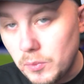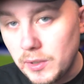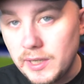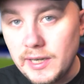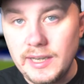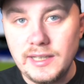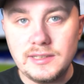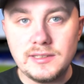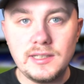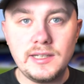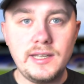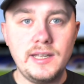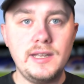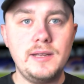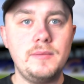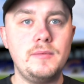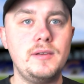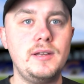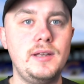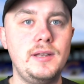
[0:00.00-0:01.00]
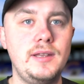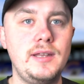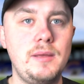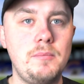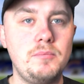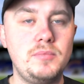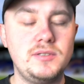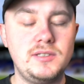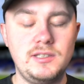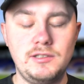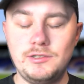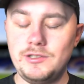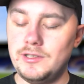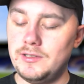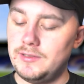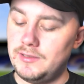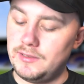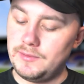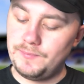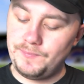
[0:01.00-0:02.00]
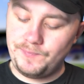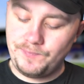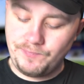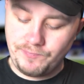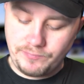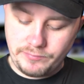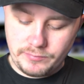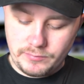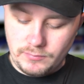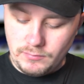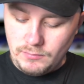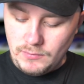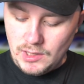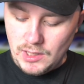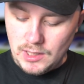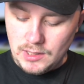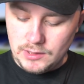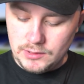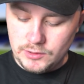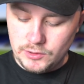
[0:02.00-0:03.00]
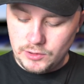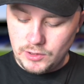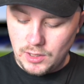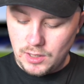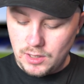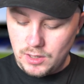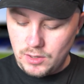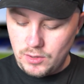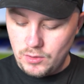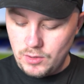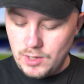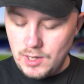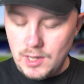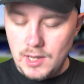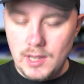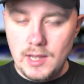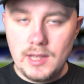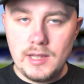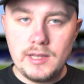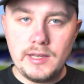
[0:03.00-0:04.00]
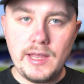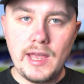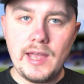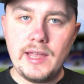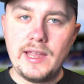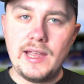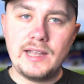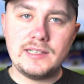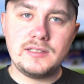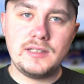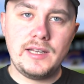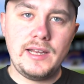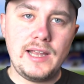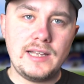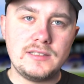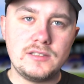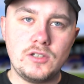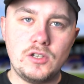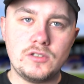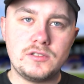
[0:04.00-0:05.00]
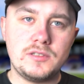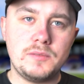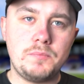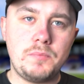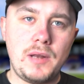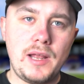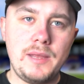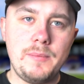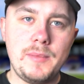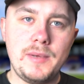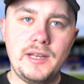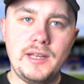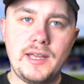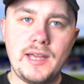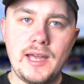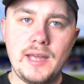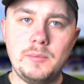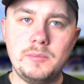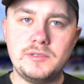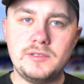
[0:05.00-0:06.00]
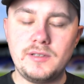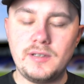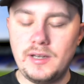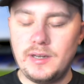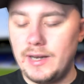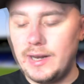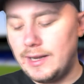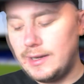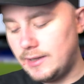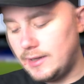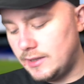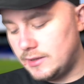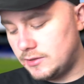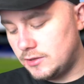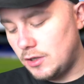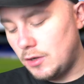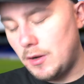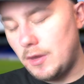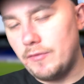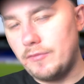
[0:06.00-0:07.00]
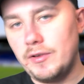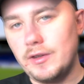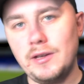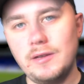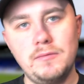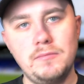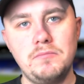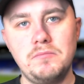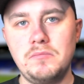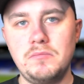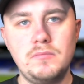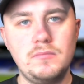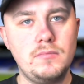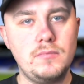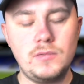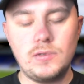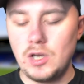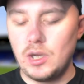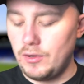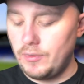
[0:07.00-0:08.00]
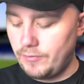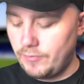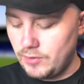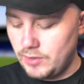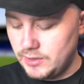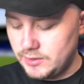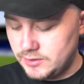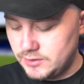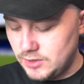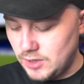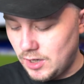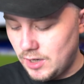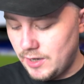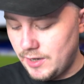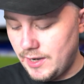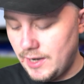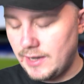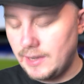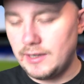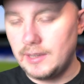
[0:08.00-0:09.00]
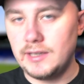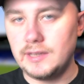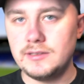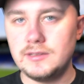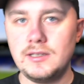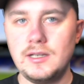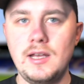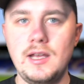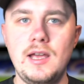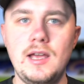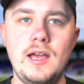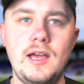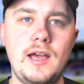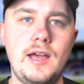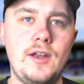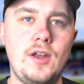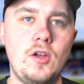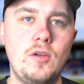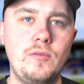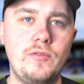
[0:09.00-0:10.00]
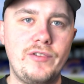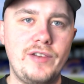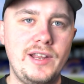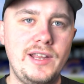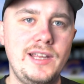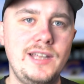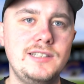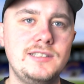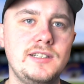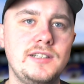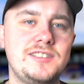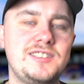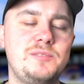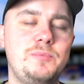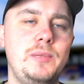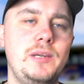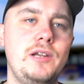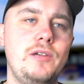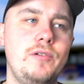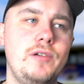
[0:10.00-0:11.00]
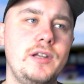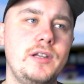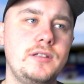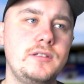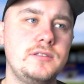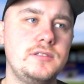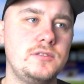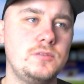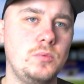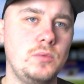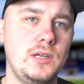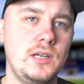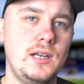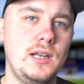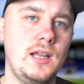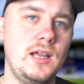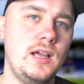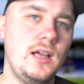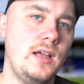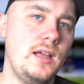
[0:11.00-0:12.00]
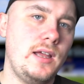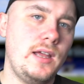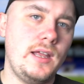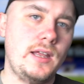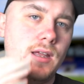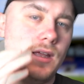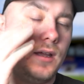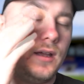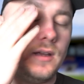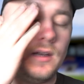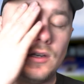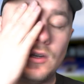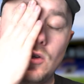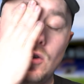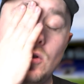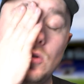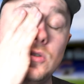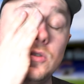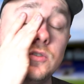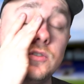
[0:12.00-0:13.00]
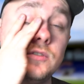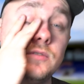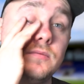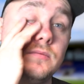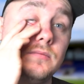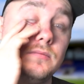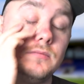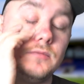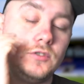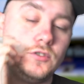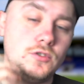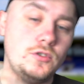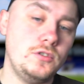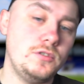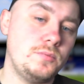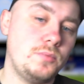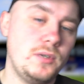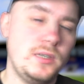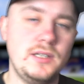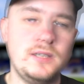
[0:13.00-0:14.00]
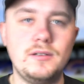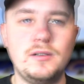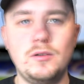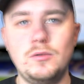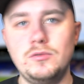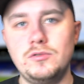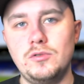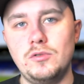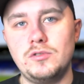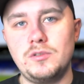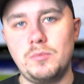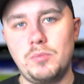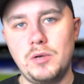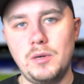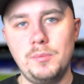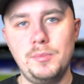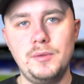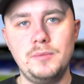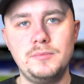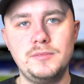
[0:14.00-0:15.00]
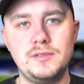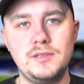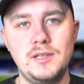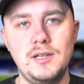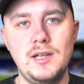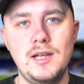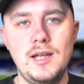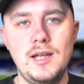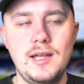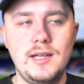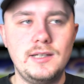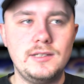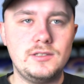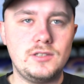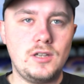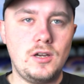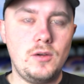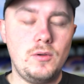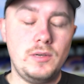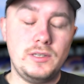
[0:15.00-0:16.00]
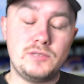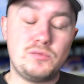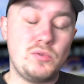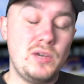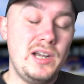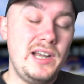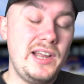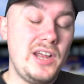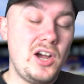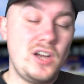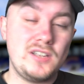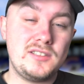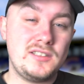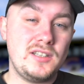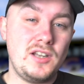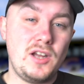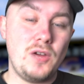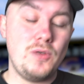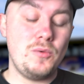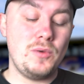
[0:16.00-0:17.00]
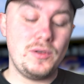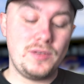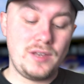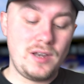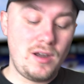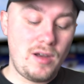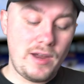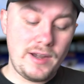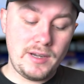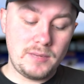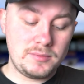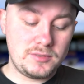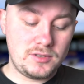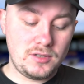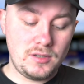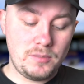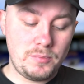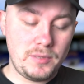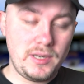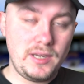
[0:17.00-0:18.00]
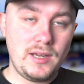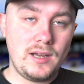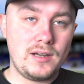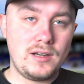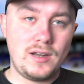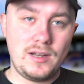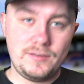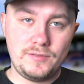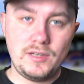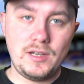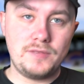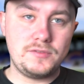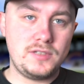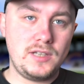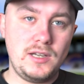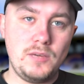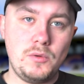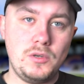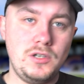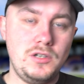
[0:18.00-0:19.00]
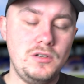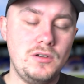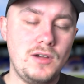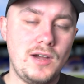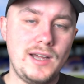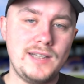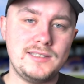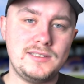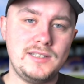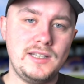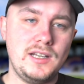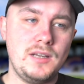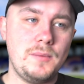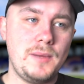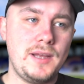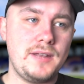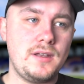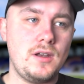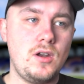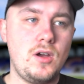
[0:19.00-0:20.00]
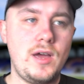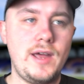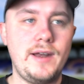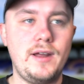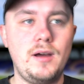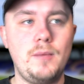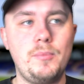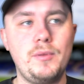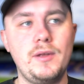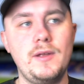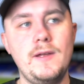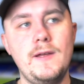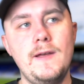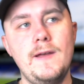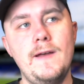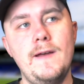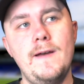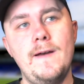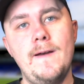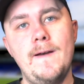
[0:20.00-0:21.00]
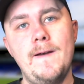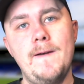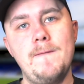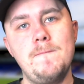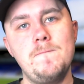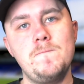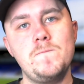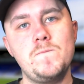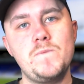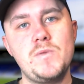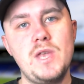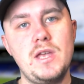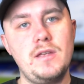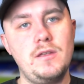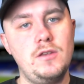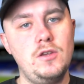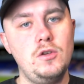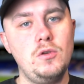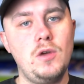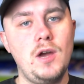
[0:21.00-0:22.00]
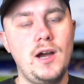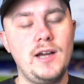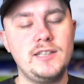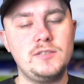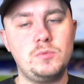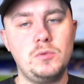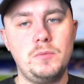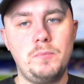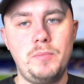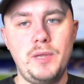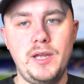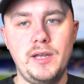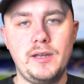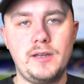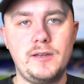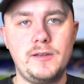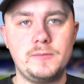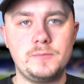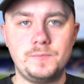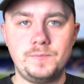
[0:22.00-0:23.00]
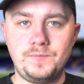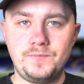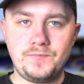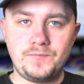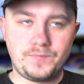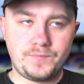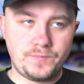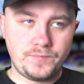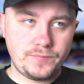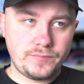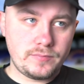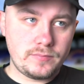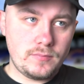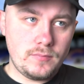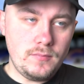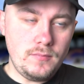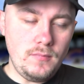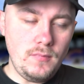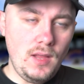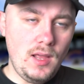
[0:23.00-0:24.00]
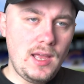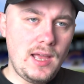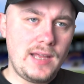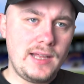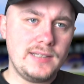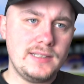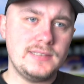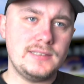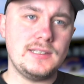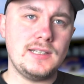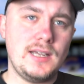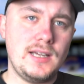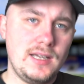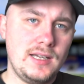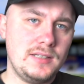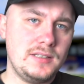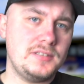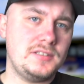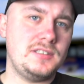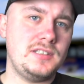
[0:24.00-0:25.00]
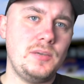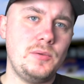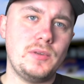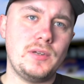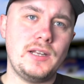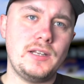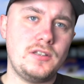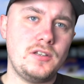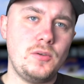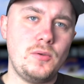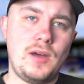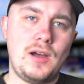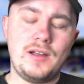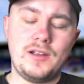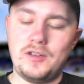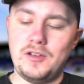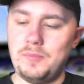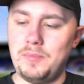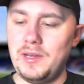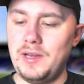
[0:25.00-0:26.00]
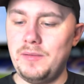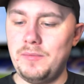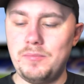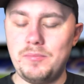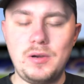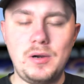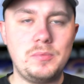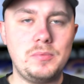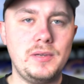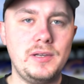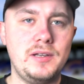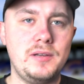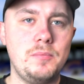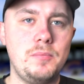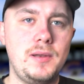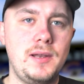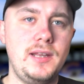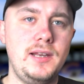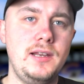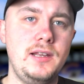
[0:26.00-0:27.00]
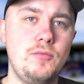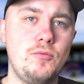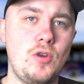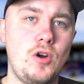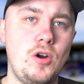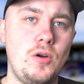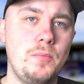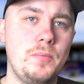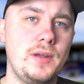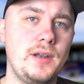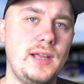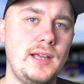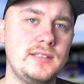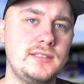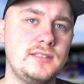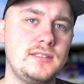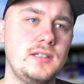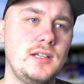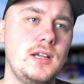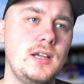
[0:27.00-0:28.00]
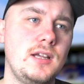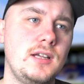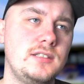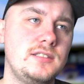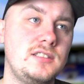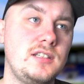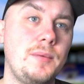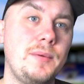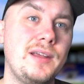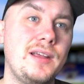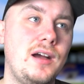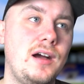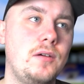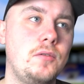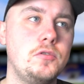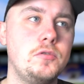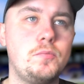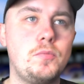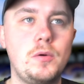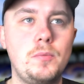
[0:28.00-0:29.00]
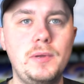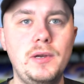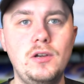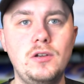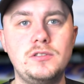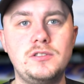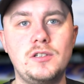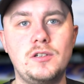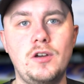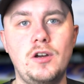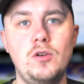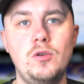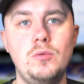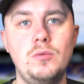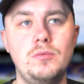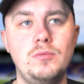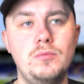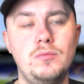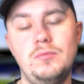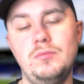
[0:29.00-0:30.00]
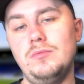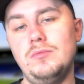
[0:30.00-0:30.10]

we need to get him in them positions. So yeah, he hasn't he hasn't got to play many games Hernandez. So I think go for it, start Hernandez, and hopefully his experience will uh, uh, cause Shrewsbury all sorts of problems. So it's really hard to know what the lineup's going to be. I'd like, love to hear what you guys think about the lineup um, that you guys would pick and uh, see what they do. I could be probably completely wrong, but that's something I would probably look to go